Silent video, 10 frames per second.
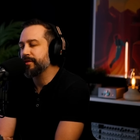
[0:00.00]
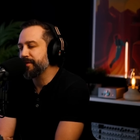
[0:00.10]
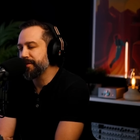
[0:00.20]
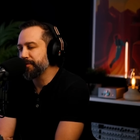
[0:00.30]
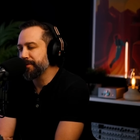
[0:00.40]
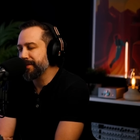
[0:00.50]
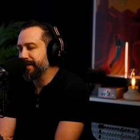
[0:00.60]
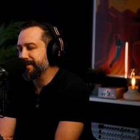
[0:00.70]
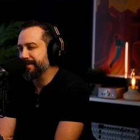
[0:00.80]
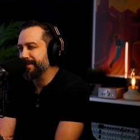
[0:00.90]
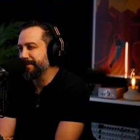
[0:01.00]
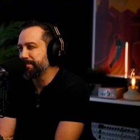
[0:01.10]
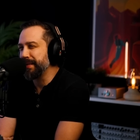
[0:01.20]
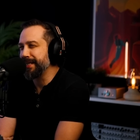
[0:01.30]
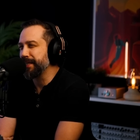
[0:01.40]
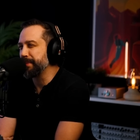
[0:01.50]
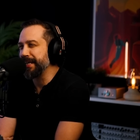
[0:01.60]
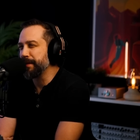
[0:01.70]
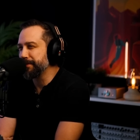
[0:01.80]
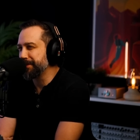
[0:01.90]
got to do with us barely well,
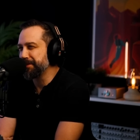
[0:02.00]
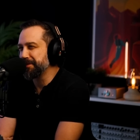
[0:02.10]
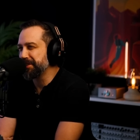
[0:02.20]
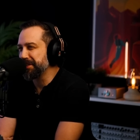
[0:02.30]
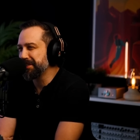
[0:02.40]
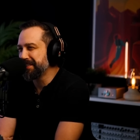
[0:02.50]
being able to do a show?